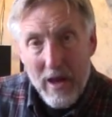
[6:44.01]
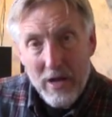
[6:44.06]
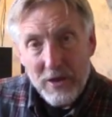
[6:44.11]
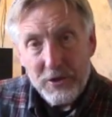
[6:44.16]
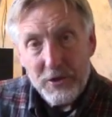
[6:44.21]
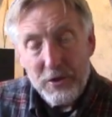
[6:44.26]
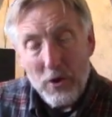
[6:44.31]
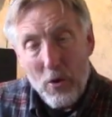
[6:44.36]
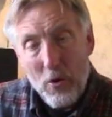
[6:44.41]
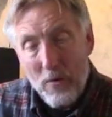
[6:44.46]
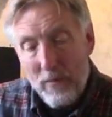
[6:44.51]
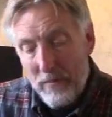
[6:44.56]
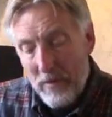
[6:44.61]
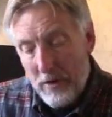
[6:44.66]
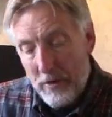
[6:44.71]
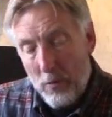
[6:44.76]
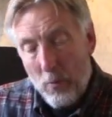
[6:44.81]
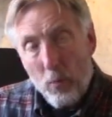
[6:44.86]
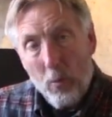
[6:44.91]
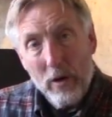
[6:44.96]
So
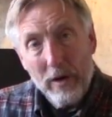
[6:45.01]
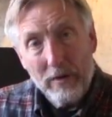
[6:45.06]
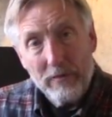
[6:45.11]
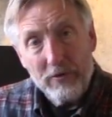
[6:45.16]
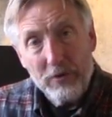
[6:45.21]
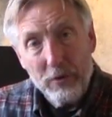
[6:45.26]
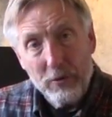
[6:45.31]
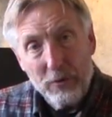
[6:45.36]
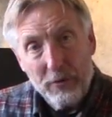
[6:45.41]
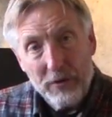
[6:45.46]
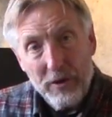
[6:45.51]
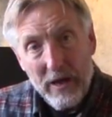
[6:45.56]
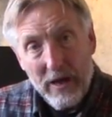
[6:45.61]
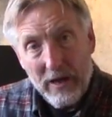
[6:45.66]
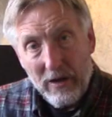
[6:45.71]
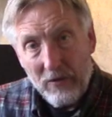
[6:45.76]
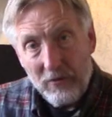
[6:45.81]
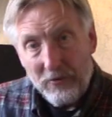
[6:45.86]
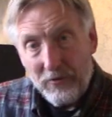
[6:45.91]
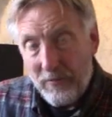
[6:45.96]
one of two
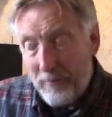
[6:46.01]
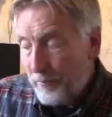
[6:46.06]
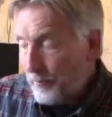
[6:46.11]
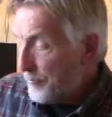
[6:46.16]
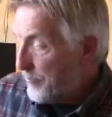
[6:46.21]
things.